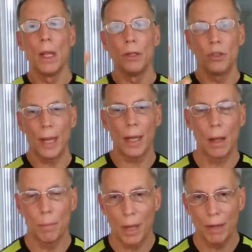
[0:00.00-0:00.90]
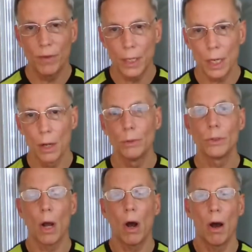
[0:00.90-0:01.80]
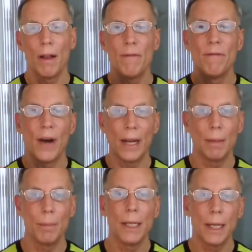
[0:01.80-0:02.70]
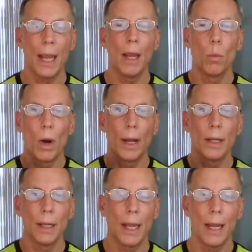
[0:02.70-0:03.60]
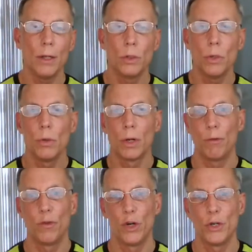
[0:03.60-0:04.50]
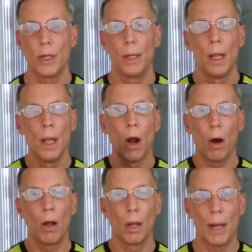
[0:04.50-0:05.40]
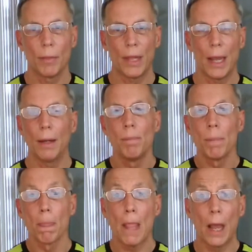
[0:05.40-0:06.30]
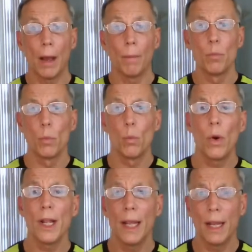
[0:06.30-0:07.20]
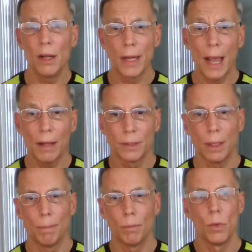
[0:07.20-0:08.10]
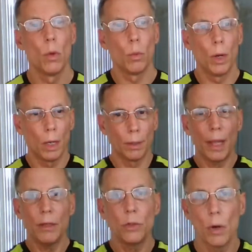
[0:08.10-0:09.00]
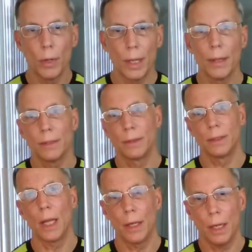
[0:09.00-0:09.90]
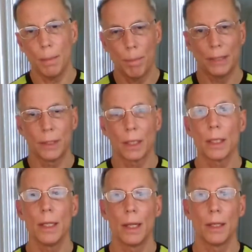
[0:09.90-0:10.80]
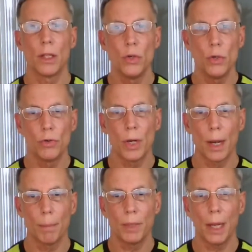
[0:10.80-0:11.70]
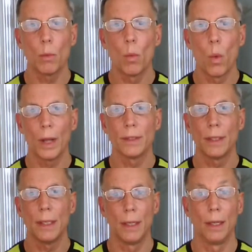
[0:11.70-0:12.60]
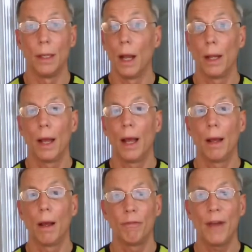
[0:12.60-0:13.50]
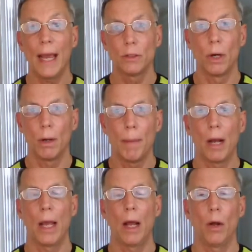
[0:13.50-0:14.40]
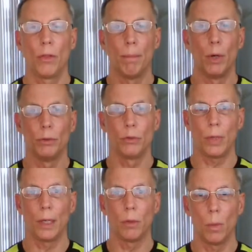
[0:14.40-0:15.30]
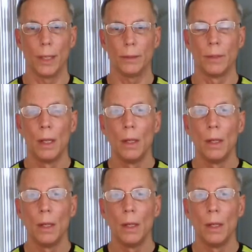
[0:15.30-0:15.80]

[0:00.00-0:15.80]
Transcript: Check out my videos on vitamin K one, K two conversion, all about that. Now, where do you get your calcium? Well, they showed in this study basically that the nutrient uptake wasn't uh, a factor about how the bone strength was.